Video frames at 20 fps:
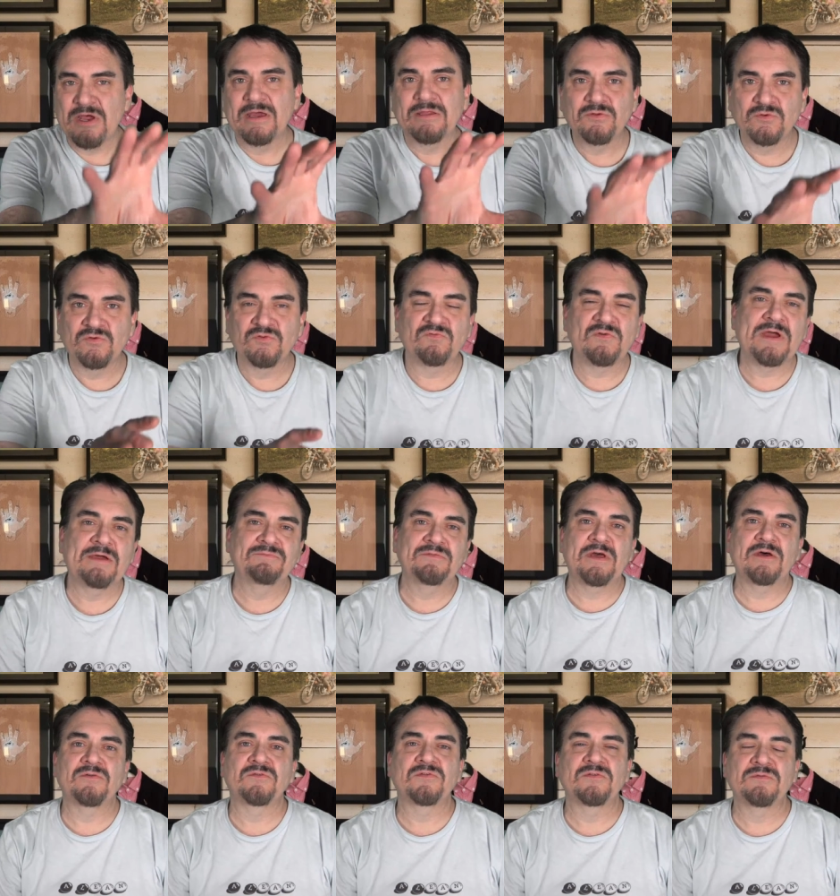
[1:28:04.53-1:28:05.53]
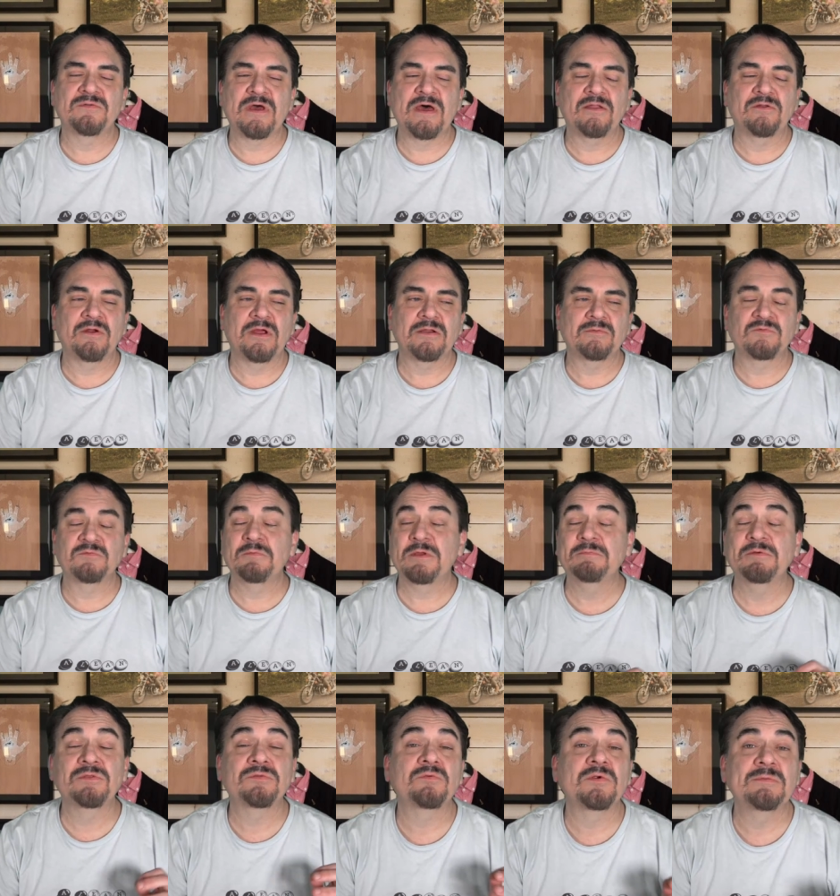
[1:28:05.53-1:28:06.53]
buy those $5,000 items,
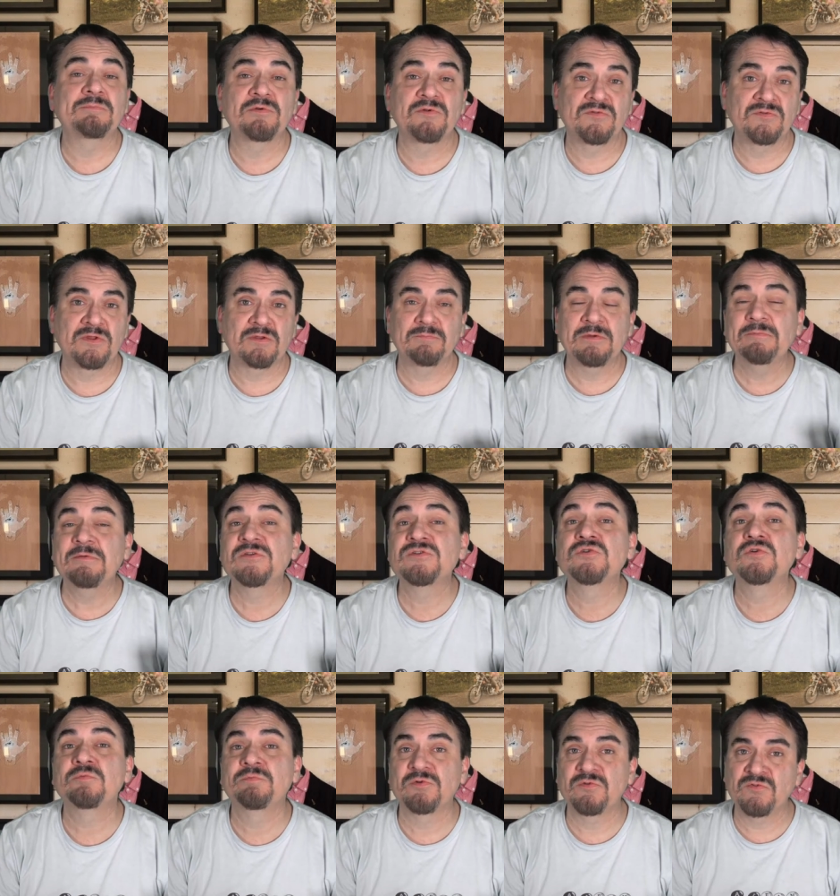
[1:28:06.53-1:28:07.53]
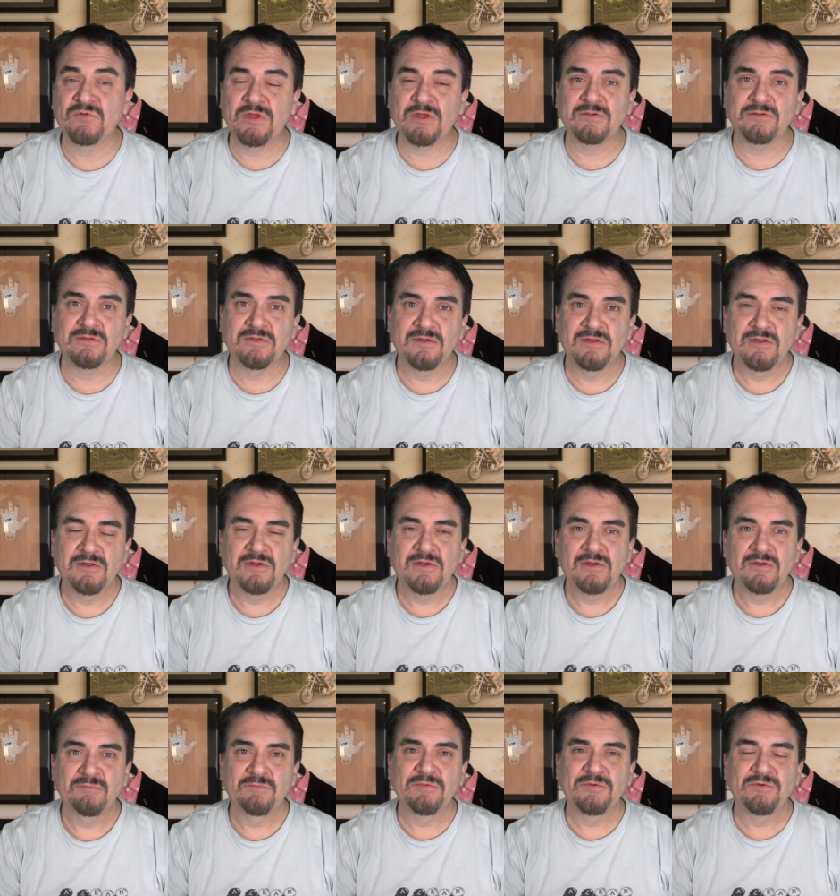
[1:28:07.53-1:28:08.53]
maybe 3%, maybe 2%.
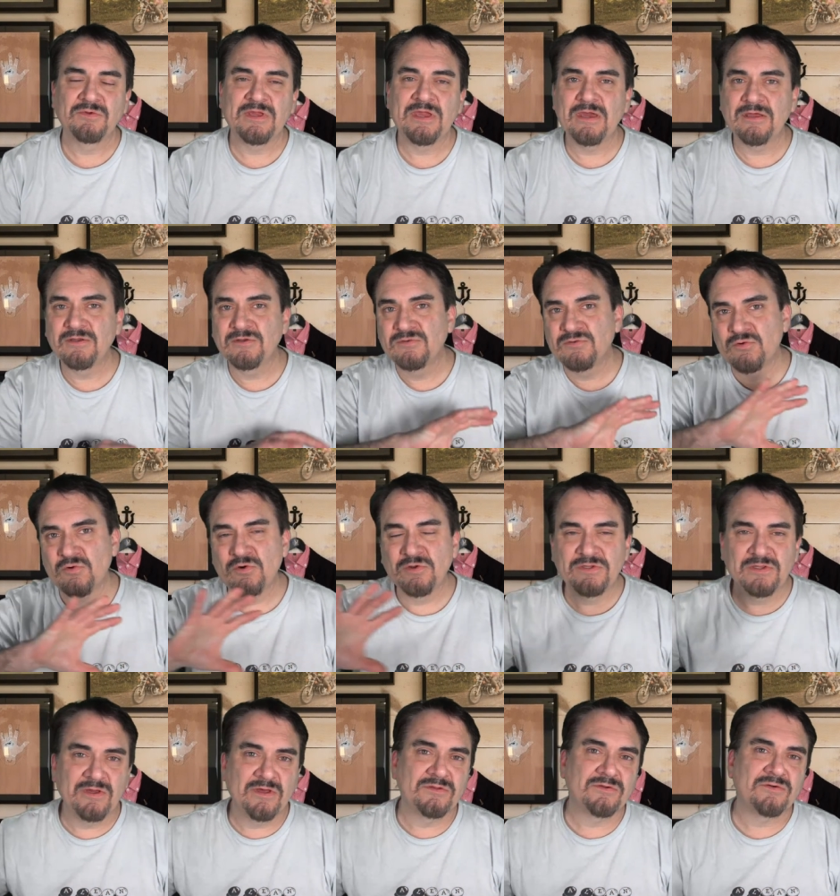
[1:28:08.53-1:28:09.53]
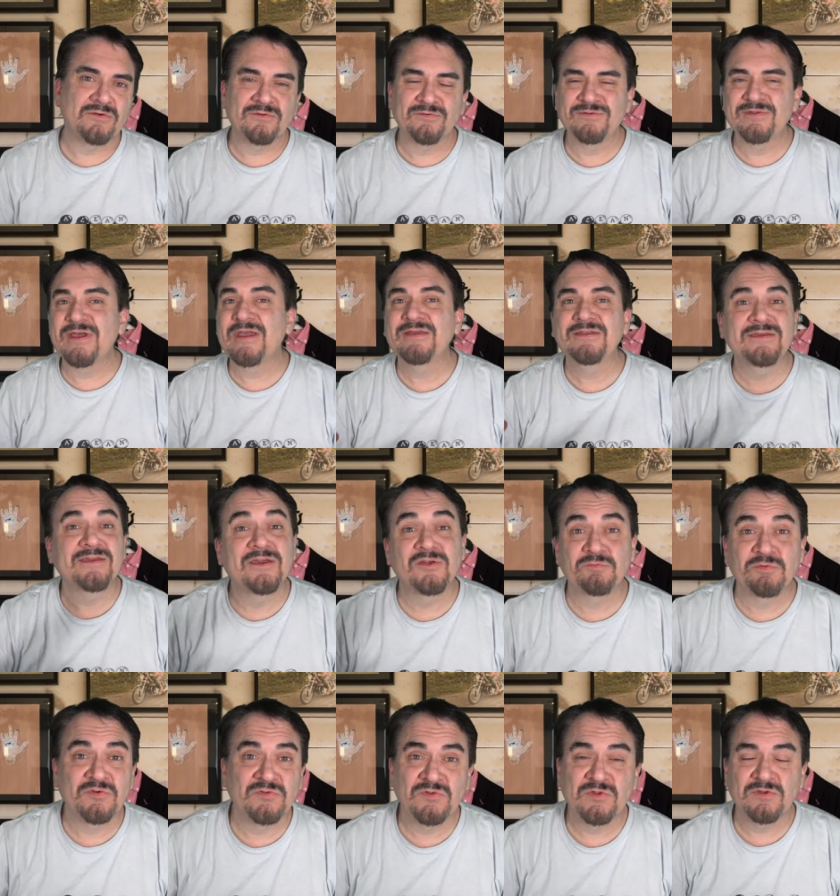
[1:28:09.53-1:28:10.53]
You can't ignore the other
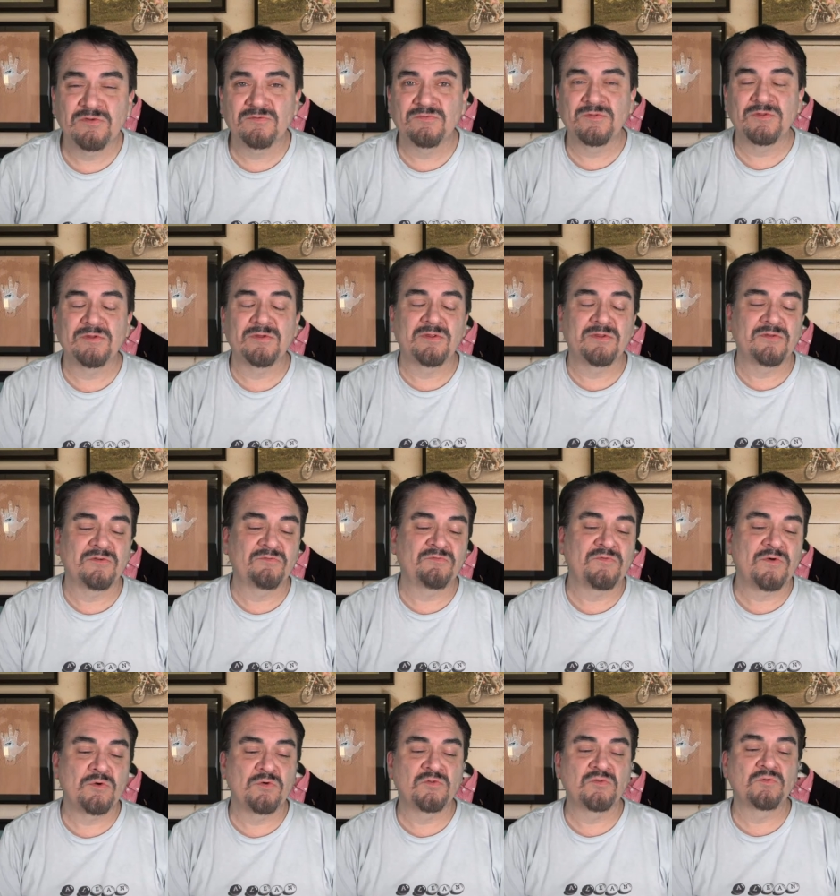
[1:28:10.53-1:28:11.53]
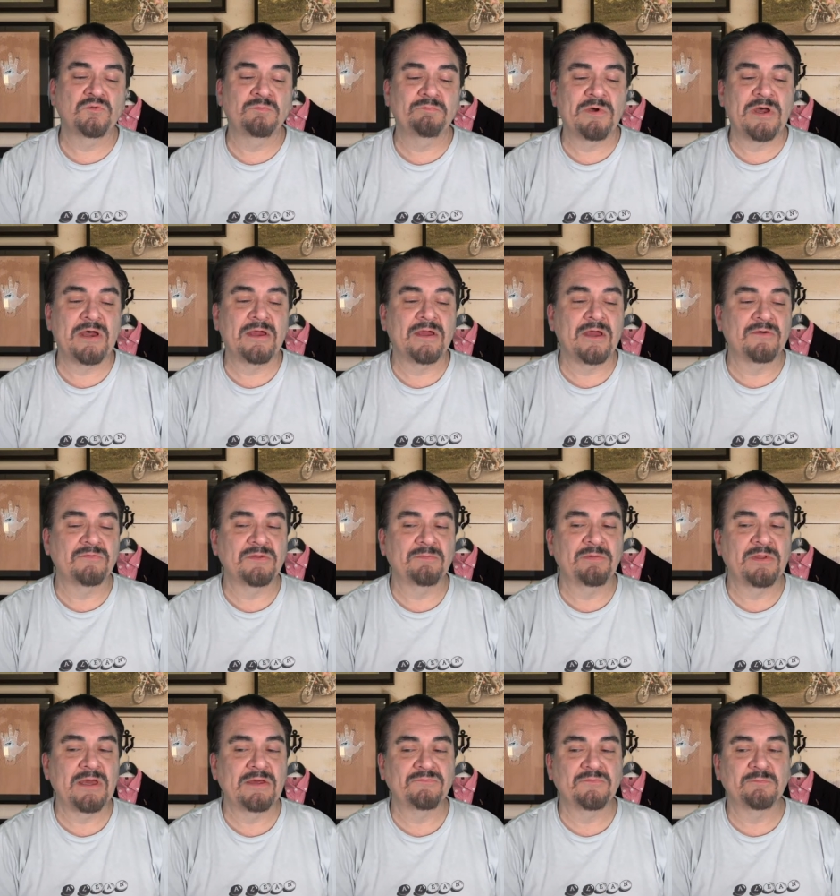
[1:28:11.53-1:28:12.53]
98% of the folks who would buy off the
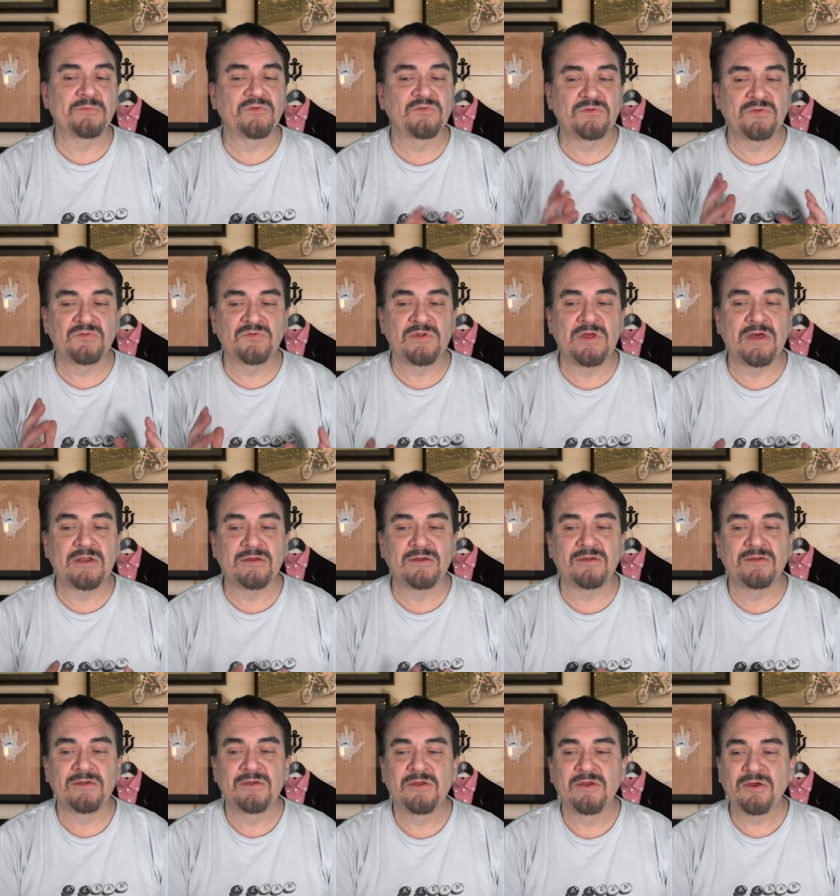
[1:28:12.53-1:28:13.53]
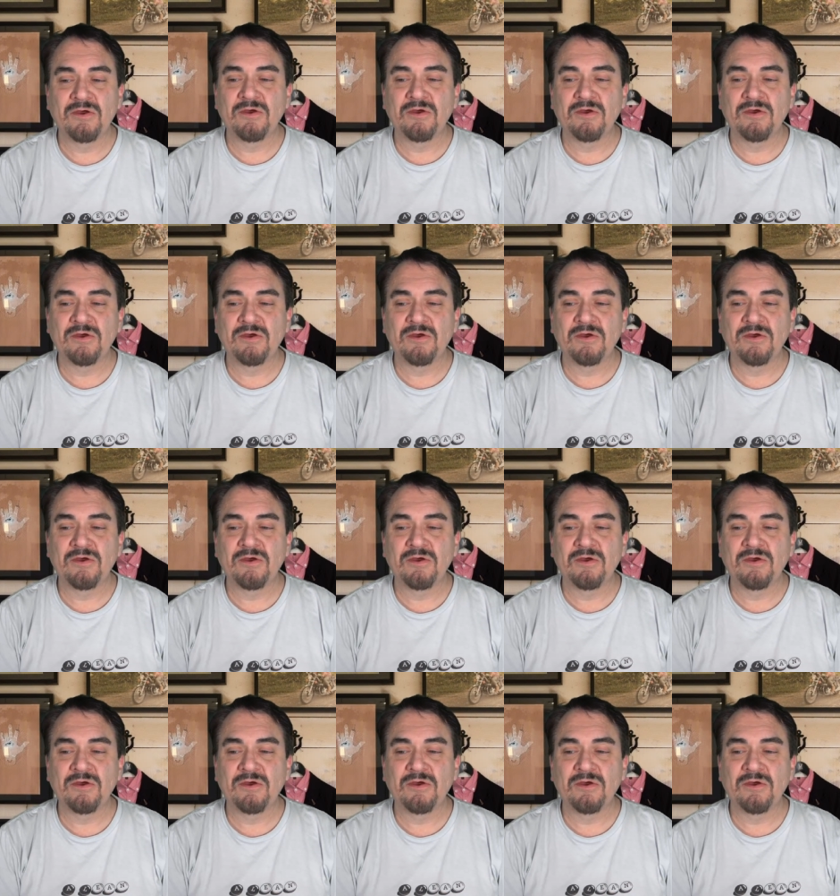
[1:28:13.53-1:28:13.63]
platform. It's just not a